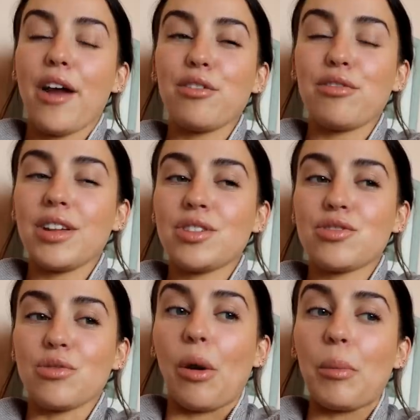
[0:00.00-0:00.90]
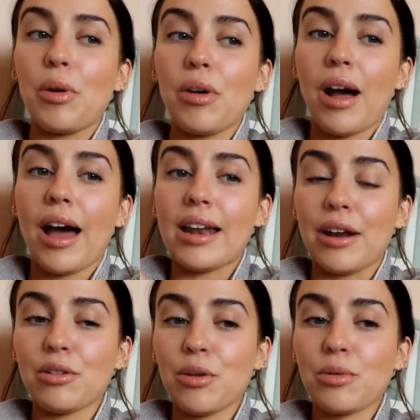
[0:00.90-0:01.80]
I don't know if that's normal and I
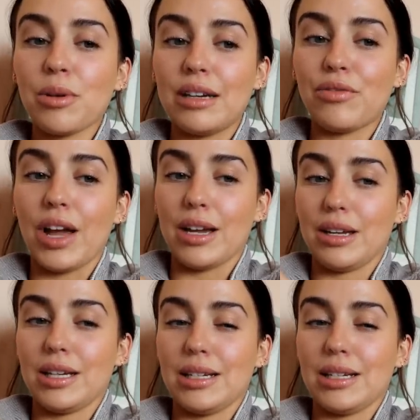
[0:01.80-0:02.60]
don't know if that